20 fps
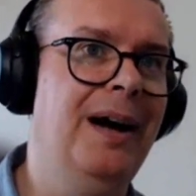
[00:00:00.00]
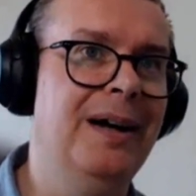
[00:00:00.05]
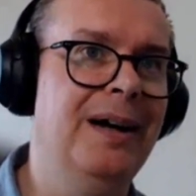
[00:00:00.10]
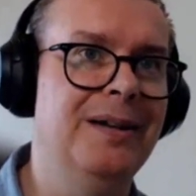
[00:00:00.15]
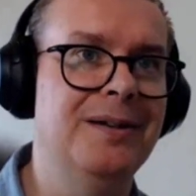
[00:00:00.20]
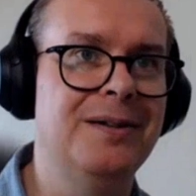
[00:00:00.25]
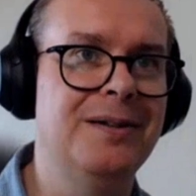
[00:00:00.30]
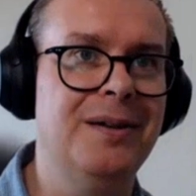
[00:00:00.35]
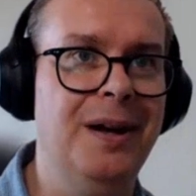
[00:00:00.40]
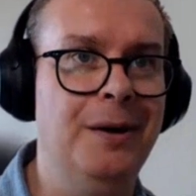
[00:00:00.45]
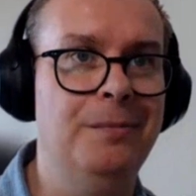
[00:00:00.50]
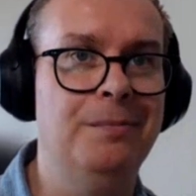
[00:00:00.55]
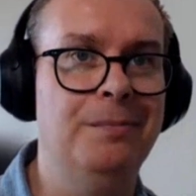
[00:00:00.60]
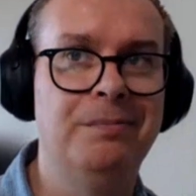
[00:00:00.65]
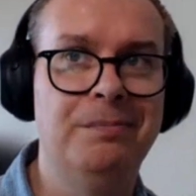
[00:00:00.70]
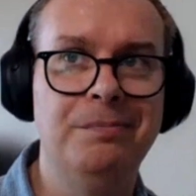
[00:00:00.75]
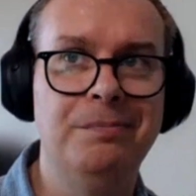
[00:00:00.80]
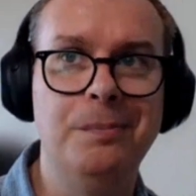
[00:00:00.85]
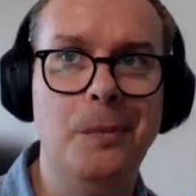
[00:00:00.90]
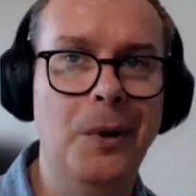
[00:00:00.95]
And
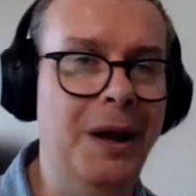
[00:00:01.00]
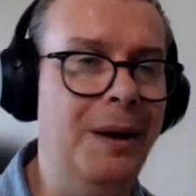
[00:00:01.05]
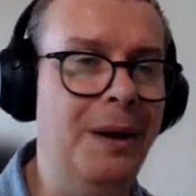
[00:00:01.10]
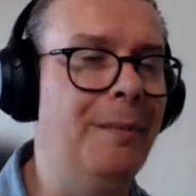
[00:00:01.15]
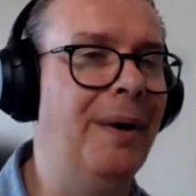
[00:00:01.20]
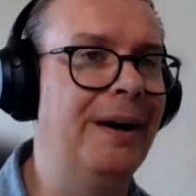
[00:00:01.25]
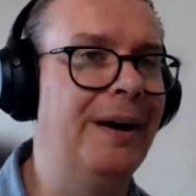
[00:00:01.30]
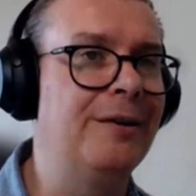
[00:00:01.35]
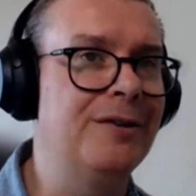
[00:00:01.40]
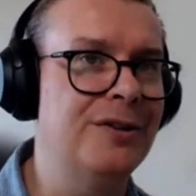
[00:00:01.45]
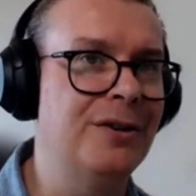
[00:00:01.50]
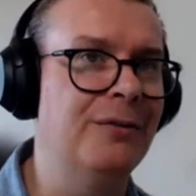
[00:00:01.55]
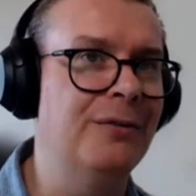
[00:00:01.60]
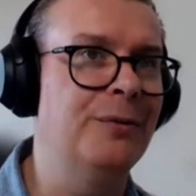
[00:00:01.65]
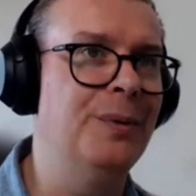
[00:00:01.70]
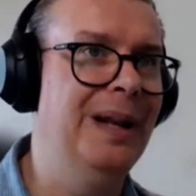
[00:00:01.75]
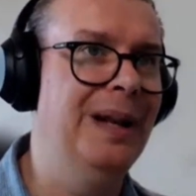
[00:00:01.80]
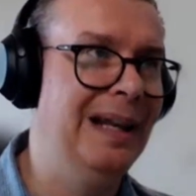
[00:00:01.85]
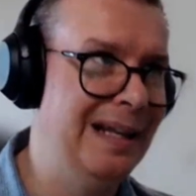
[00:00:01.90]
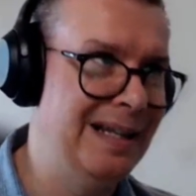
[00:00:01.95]
we at
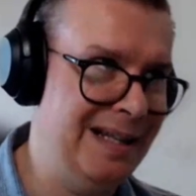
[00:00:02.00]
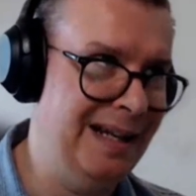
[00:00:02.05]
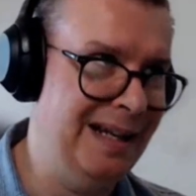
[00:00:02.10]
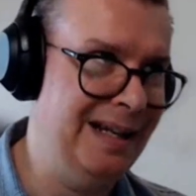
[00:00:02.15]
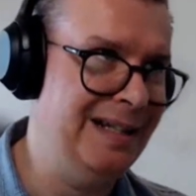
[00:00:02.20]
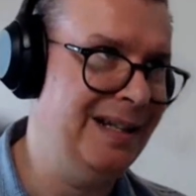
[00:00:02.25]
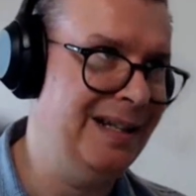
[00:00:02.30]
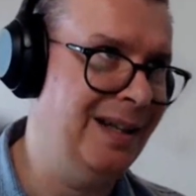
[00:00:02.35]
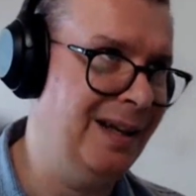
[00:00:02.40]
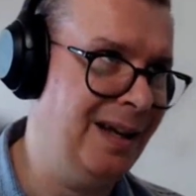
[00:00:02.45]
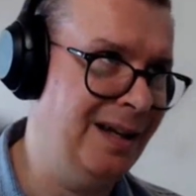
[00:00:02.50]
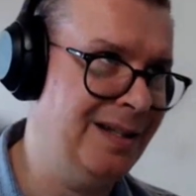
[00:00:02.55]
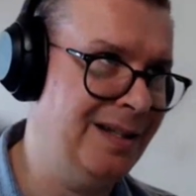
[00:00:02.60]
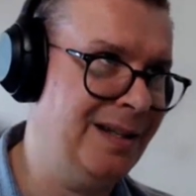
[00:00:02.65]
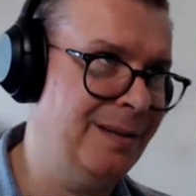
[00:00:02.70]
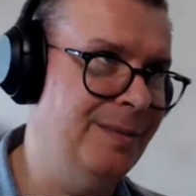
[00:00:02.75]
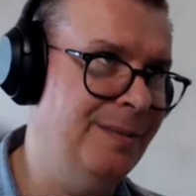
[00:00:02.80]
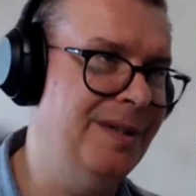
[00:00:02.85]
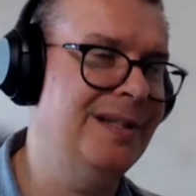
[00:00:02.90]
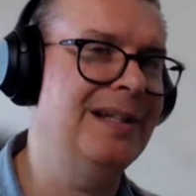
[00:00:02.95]
Microsoft, we're listening to the
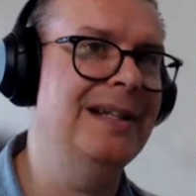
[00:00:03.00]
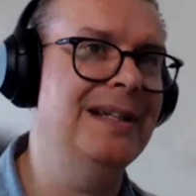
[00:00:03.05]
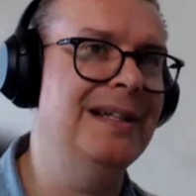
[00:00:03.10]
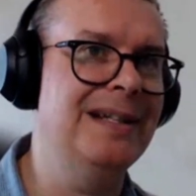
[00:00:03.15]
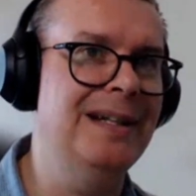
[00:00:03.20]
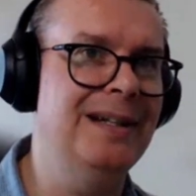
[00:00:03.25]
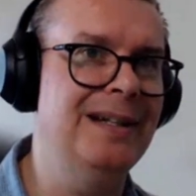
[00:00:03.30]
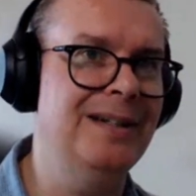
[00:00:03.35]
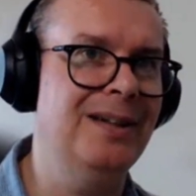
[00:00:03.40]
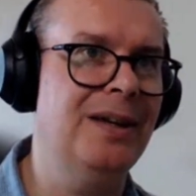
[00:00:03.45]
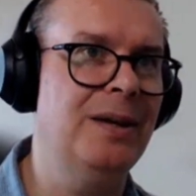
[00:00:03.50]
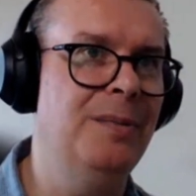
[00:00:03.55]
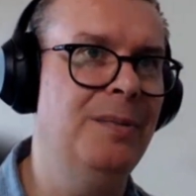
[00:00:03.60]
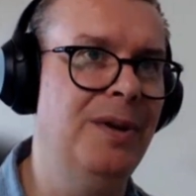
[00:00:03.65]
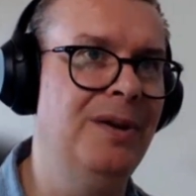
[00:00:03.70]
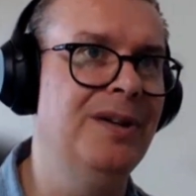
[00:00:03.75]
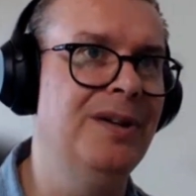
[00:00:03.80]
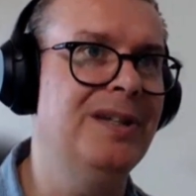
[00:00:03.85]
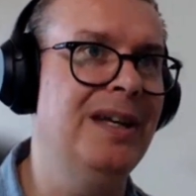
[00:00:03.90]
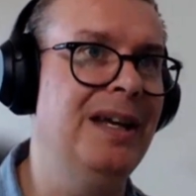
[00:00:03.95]
customers, listening to the
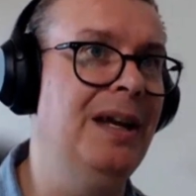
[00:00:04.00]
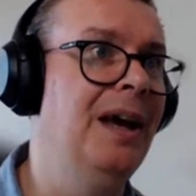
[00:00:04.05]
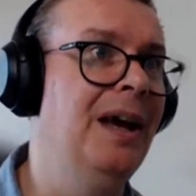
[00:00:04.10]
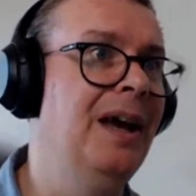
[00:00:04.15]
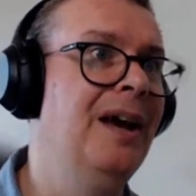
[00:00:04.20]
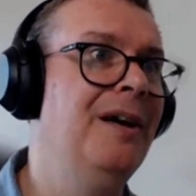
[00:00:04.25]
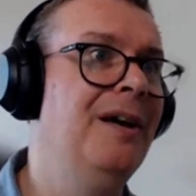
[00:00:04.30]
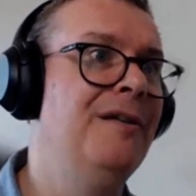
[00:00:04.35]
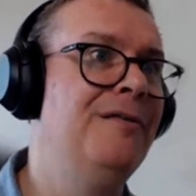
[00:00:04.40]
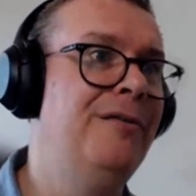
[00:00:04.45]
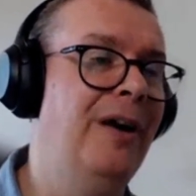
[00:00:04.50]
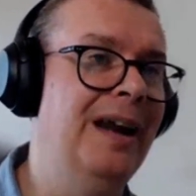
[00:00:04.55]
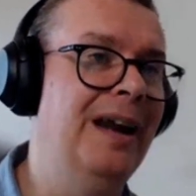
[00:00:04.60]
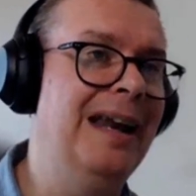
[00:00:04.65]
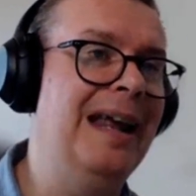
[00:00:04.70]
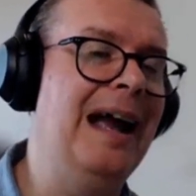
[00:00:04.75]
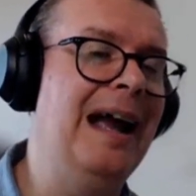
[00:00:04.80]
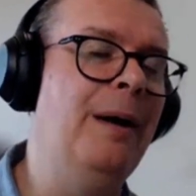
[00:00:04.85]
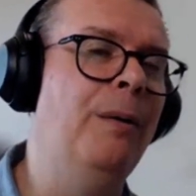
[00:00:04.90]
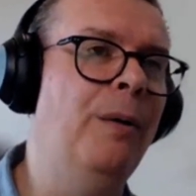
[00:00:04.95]
community,
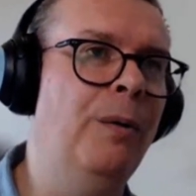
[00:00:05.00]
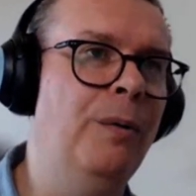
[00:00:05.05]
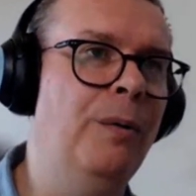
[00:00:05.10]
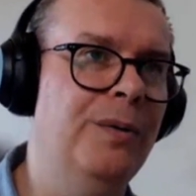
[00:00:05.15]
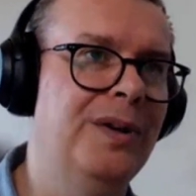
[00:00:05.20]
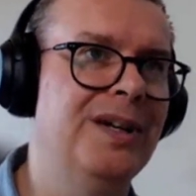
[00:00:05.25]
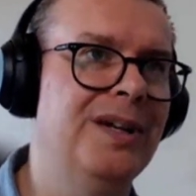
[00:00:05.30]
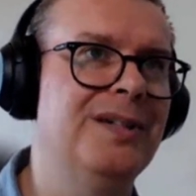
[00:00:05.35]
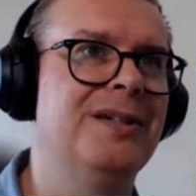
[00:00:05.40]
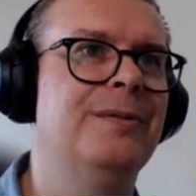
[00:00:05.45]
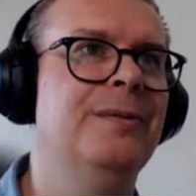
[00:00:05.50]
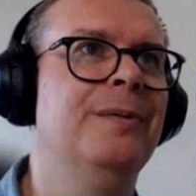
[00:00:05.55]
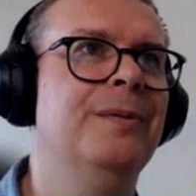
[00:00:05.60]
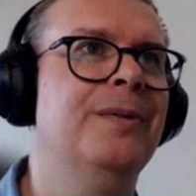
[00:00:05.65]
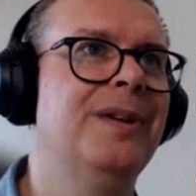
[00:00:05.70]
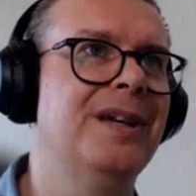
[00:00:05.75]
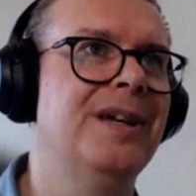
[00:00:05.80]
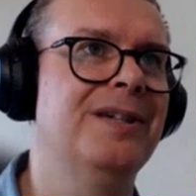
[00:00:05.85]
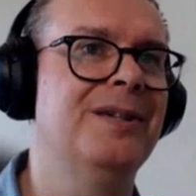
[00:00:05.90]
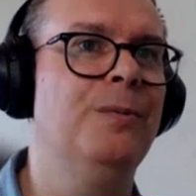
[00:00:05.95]
finding out what
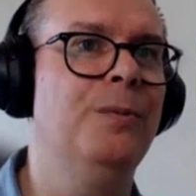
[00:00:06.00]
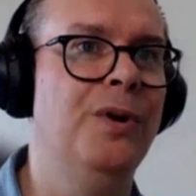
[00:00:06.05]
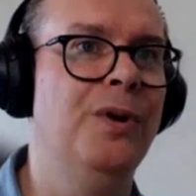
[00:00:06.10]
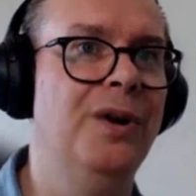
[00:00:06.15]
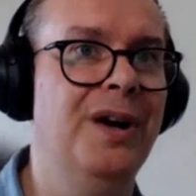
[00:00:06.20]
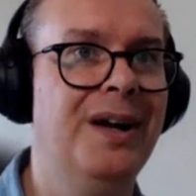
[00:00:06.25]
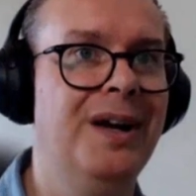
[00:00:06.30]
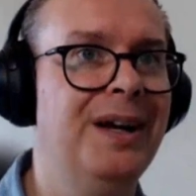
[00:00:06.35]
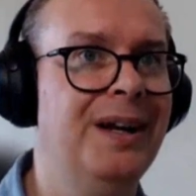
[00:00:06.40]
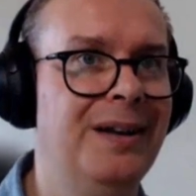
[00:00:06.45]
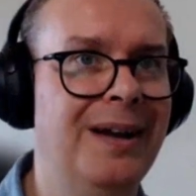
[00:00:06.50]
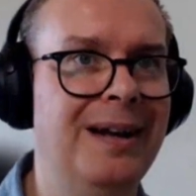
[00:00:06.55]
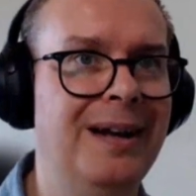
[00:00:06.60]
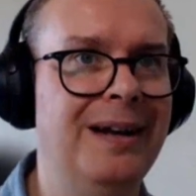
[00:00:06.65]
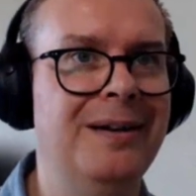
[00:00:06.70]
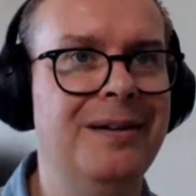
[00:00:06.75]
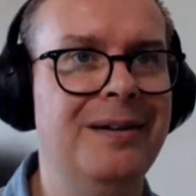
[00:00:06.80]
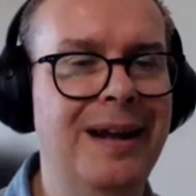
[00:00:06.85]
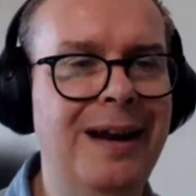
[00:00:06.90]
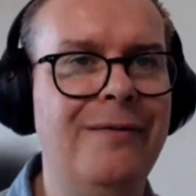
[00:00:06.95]
doesn't work, and
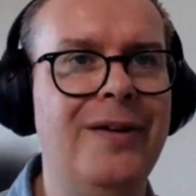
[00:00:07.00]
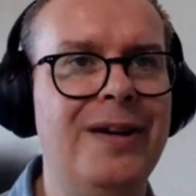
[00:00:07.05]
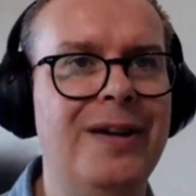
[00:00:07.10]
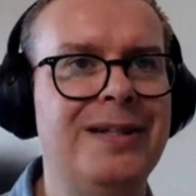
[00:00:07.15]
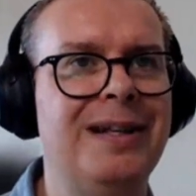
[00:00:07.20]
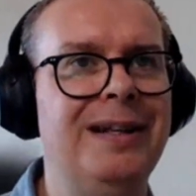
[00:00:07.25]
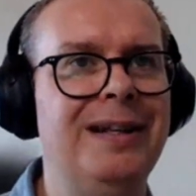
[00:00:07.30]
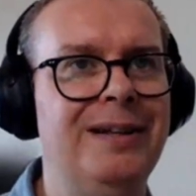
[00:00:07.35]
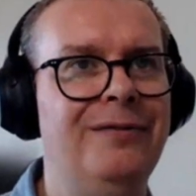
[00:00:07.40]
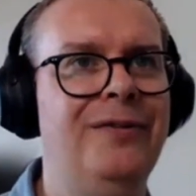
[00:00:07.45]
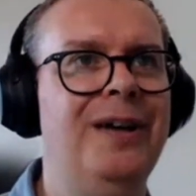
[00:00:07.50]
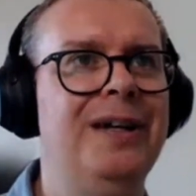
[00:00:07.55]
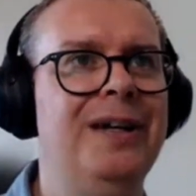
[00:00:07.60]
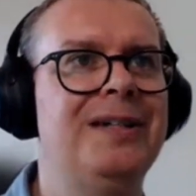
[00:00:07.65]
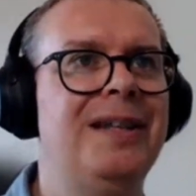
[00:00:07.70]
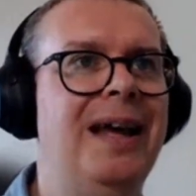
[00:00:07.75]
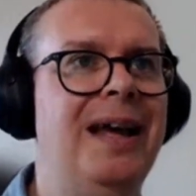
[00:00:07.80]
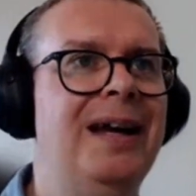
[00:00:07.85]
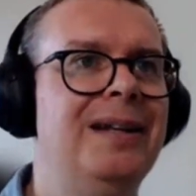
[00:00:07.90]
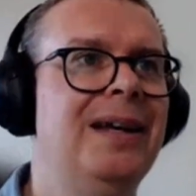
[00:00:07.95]
then investing to
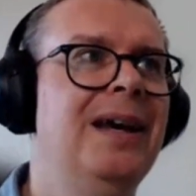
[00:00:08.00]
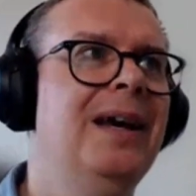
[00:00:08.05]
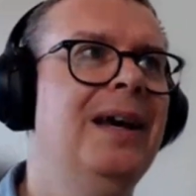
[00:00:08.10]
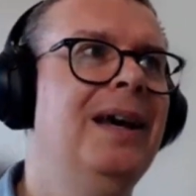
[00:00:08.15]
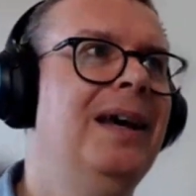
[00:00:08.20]
fix that.